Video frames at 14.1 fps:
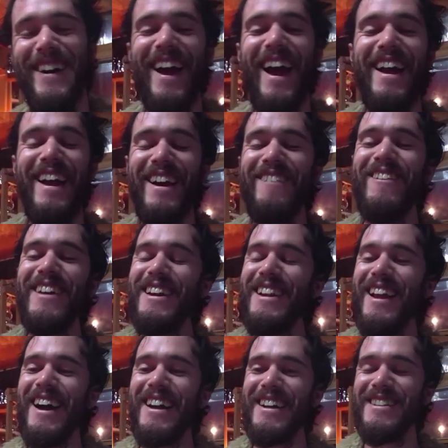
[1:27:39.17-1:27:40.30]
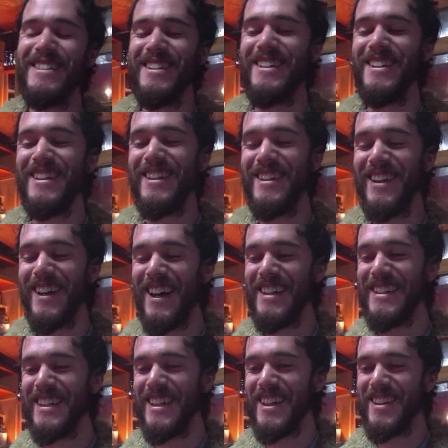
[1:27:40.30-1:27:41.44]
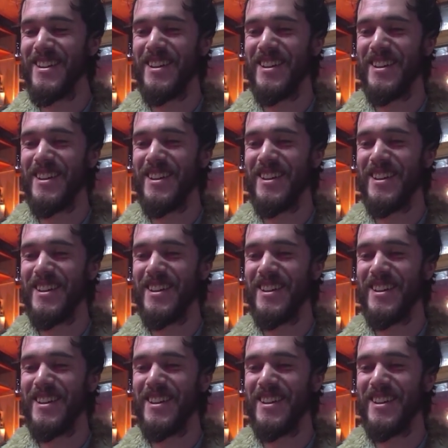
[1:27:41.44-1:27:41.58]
and i really like you can tell our age